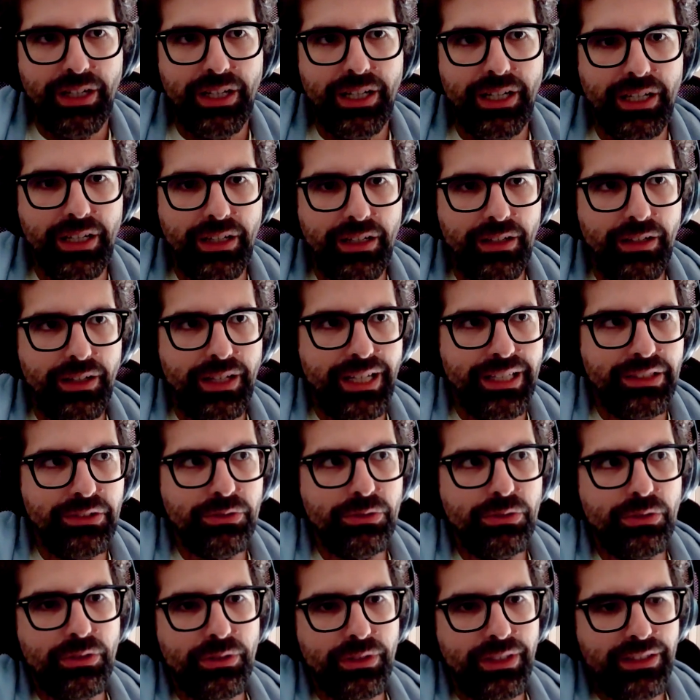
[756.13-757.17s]
And
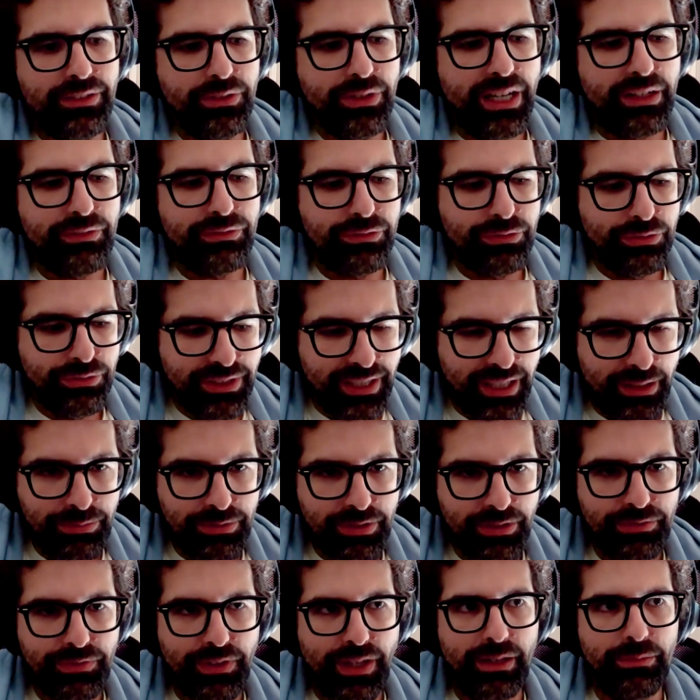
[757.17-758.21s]
you have two types
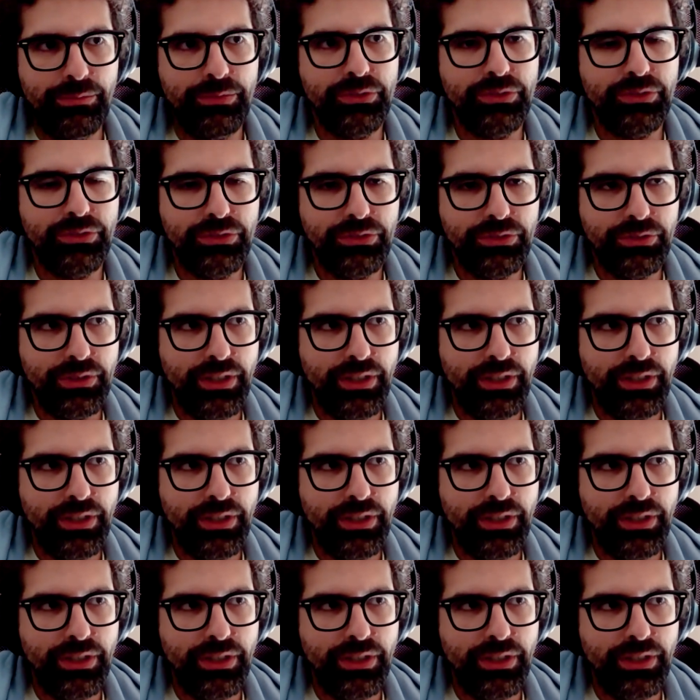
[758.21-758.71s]
of abuse.